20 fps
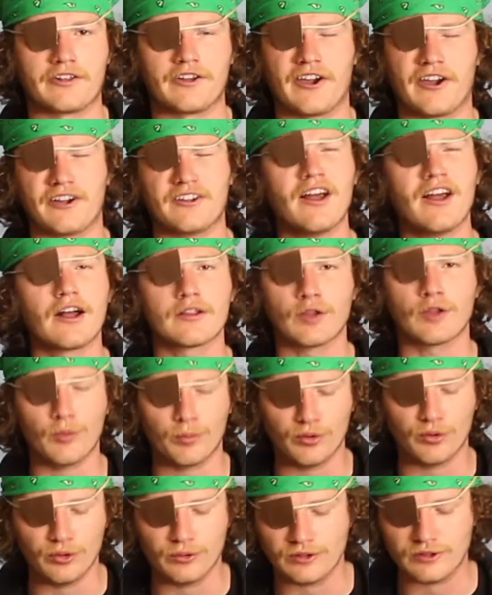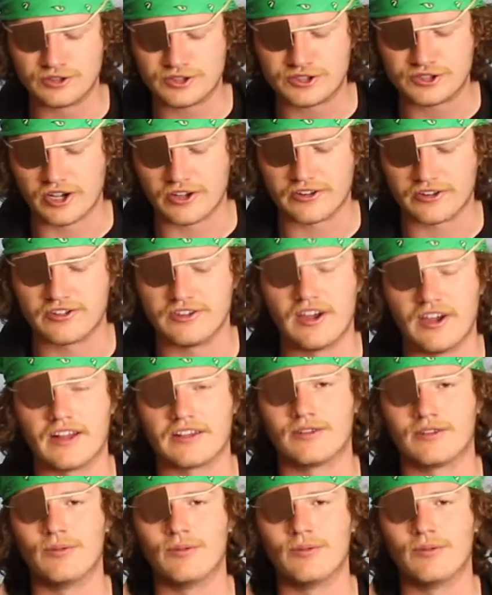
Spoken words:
here. Not the balloons just yet.